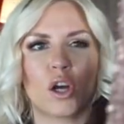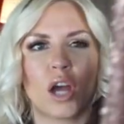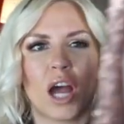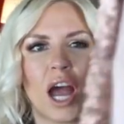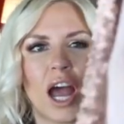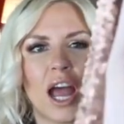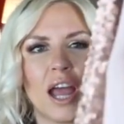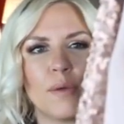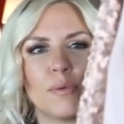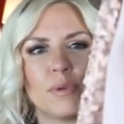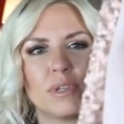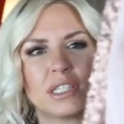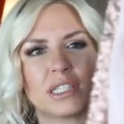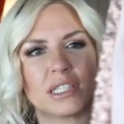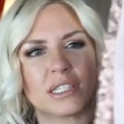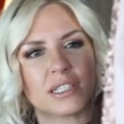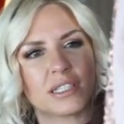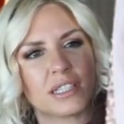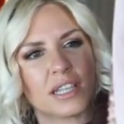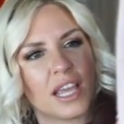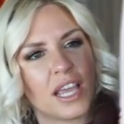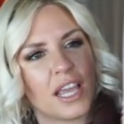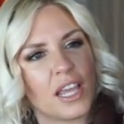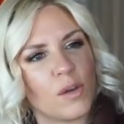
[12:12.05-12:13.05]
I would
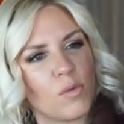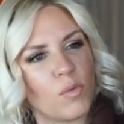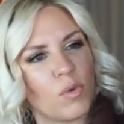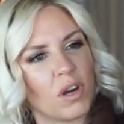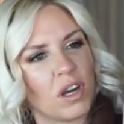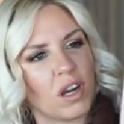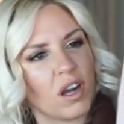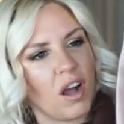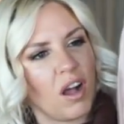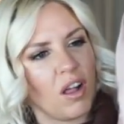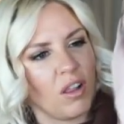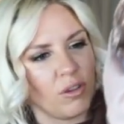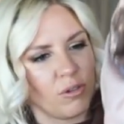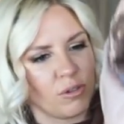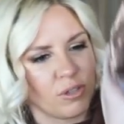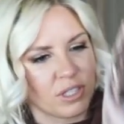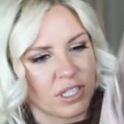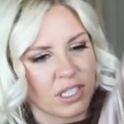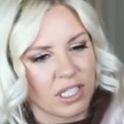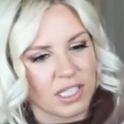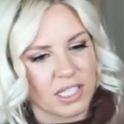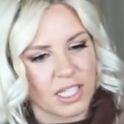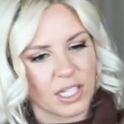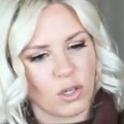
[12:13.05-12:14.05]
say, what color is this?